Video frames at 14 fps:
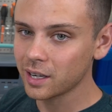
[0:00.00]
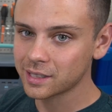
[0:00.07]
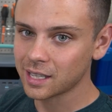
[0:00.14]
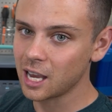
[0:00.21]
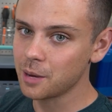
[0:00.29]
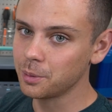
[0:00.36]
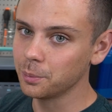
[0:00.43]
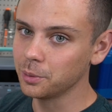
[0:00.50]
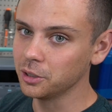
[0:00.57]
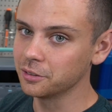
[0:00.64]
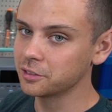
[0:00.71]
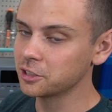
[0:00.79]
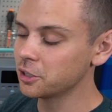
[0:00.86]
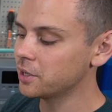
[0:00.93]
it's capable
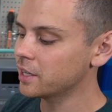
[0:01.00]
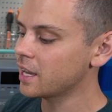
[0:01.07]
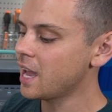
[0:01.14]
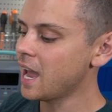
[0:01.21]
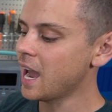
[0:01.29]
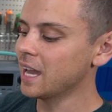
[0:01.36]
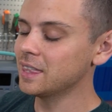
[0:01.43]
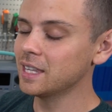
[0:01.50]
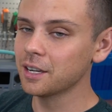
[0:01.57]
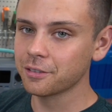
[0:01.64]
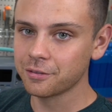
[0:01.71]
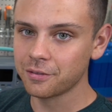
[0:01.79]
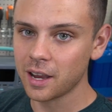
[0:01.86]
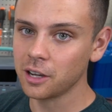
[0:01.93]
of doing, and then
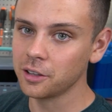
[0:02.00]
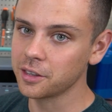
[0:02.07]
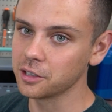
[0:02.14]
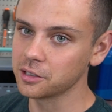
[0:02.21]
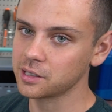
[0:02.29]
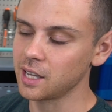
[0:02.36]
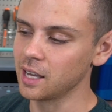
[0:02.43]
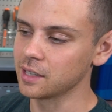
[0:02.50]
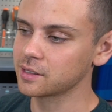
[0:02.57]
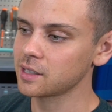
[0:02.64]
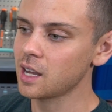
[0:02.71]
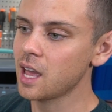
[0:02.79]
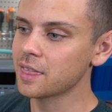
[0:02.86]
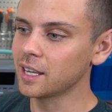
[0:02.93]
it failed those tests.
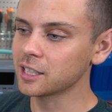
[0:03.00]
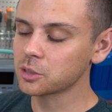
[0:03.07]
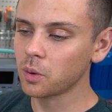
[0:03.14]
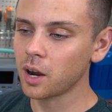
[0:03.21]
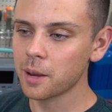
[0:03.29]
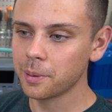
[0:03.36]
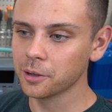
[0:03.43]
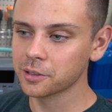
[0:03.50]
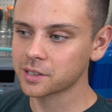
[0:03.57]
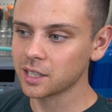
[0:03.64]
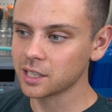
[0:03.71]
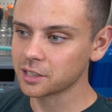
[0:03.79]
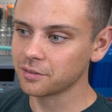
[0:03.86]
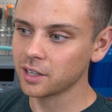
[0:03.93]
That's why I
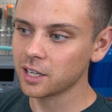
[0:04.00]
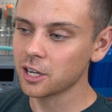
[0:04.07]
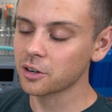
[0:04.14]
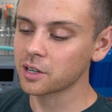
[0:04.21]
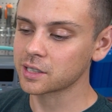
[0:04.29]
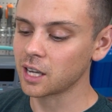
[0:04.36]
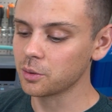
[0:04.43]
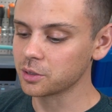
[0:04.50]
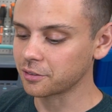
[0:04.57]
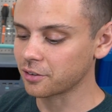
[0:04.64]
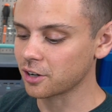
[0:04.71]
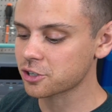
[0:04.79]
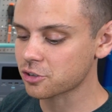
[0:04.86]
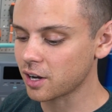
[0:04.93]
posted this video because I was
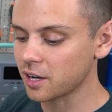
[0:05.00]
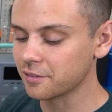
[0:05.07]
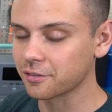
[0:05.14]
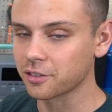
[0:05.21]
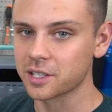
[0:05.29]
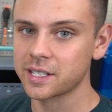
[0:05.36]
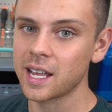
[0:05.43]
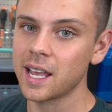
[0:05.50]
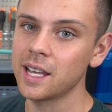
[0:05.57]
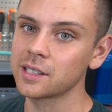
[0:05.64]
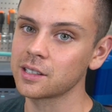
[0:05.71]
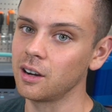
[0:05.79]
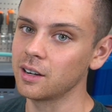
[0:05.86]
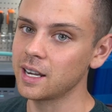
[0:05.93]
frustrated for
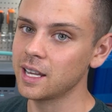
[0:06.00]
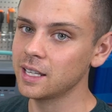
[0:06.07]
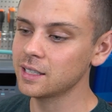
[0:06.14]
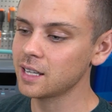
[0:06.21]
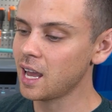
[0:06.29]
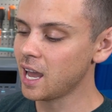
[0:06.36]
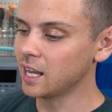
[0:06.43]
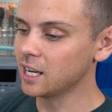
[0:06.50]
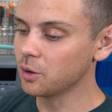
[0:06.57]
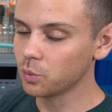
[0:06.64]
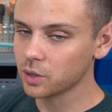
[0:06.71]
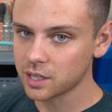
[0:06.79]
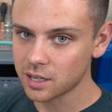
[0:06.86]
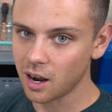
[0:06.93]
days on end and it
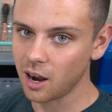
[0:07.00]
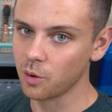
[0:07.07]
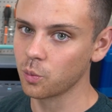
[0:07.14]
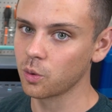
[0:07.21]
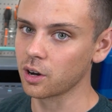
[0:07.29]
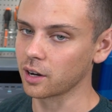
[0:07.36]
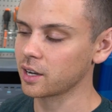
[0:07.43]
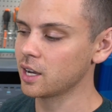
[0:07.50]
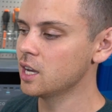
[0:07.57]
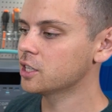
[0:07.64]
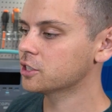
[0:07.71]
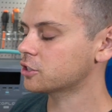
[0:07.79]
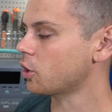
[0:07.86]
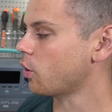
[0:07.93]
would not work.
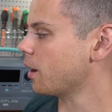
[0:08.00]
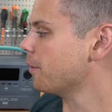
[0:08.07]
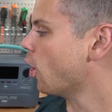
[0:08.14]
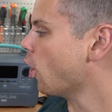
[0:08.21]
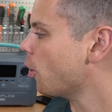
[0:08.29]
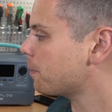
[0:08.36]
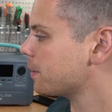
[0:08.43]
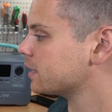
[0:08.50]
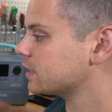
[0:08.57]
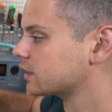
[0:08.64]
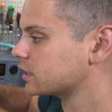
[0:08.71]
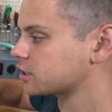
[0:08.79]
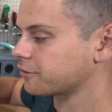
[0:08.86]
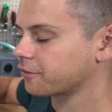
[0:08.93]
So I'm hoping
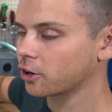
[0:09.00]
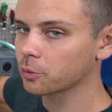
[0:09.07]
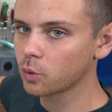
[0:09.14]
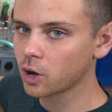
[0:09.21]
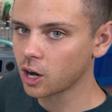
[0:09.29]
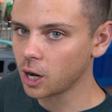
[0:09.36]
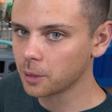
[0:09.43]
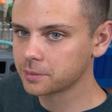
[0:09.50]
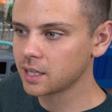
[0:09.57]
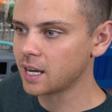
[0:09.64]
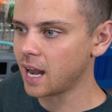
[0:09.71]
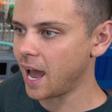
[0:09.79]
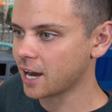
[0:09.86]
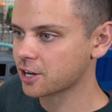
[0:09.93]
that this firmware
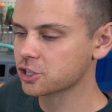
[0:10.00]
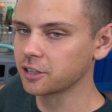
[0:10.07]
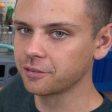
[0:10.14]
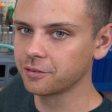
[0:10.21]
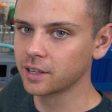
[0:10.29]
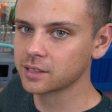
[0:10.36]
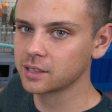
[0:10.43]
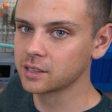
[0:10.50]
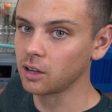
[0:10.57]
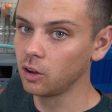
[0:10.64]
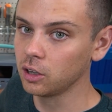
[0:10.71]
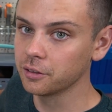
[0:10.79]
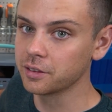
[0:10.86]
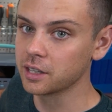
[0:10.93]
update actually fixes
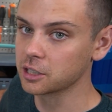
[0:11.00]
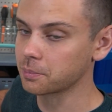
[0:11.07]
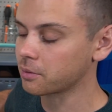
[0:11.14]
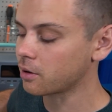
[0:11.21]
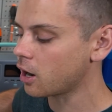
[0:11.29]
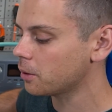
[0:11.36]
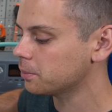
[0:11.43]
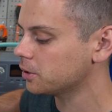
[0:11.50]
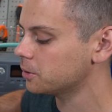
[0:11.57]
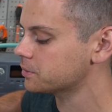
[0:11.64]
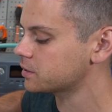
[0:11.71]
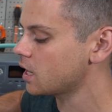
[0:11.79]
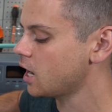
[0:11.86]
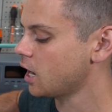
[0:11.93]
all of these
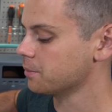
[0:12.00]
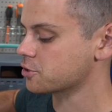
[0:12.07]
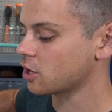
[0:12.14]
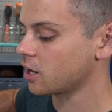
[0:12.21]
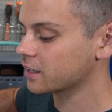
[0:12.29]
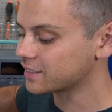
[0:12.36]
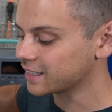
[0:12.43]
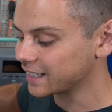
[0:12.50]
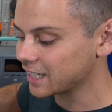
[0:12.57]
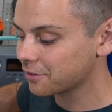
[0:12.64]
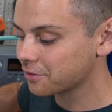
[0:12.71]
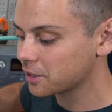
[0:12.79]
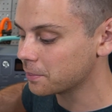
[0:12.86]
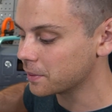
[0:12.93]
problems. I'm trying to
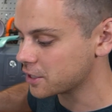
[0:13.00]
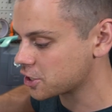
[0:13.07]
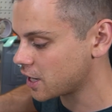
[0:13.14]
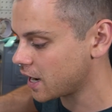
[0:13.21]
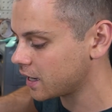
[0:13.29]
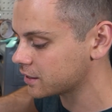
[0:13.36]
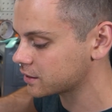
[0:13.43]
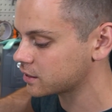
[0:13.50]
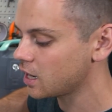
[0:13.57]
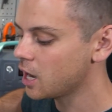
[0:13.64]
give them a chance,